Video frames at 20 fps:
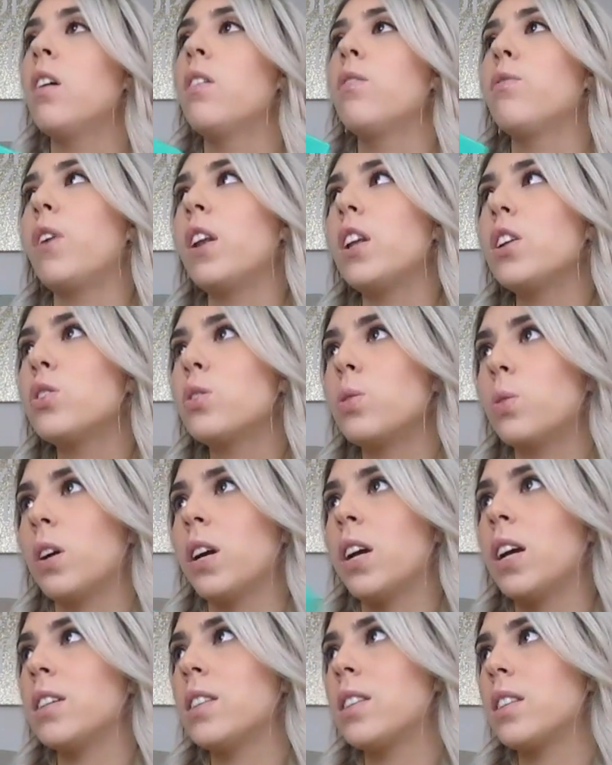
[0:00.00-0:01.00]
Funny
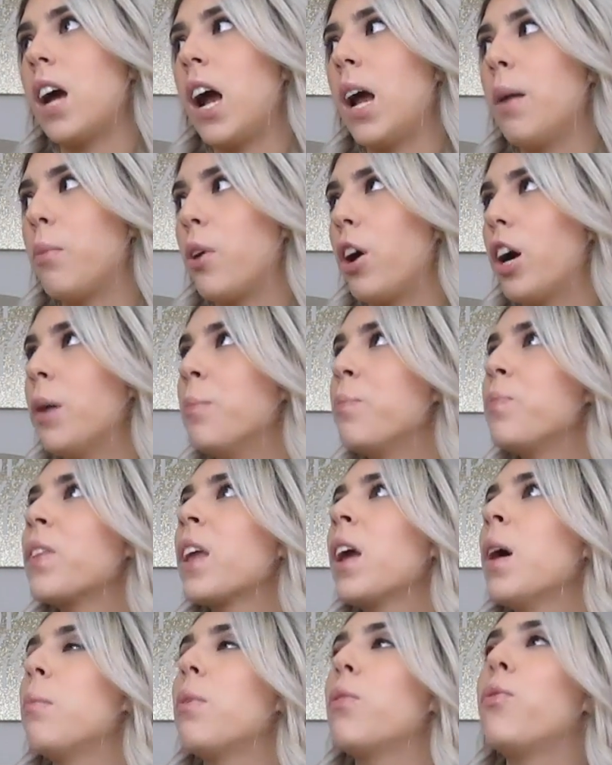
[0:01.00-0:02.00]
story, sidebar,
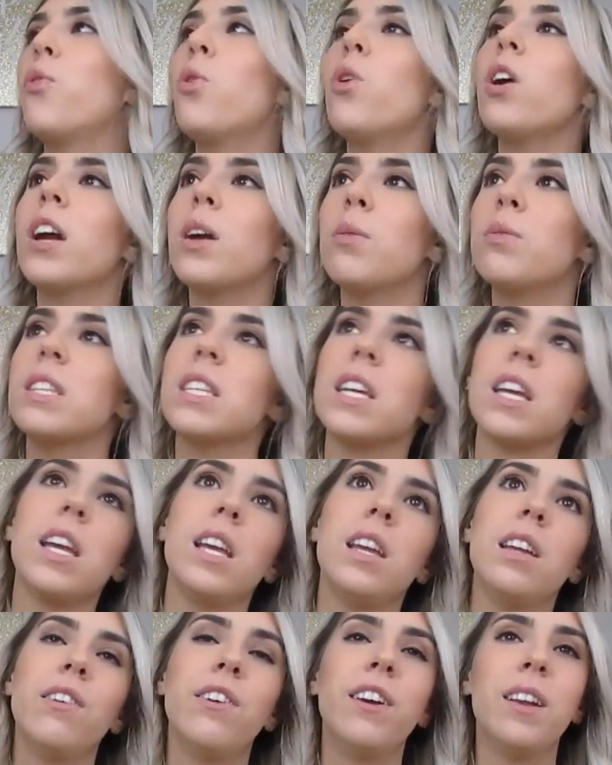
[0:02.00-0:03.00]
before it was
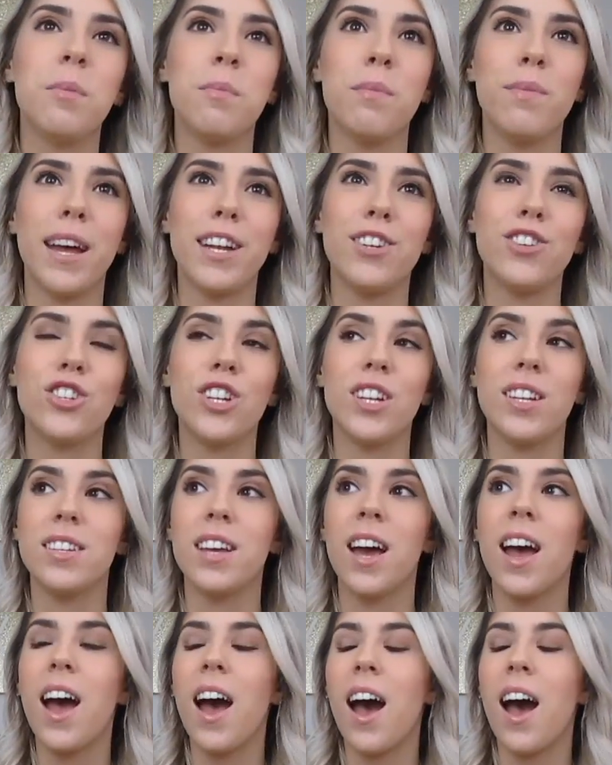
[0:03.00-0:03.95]
even mentioned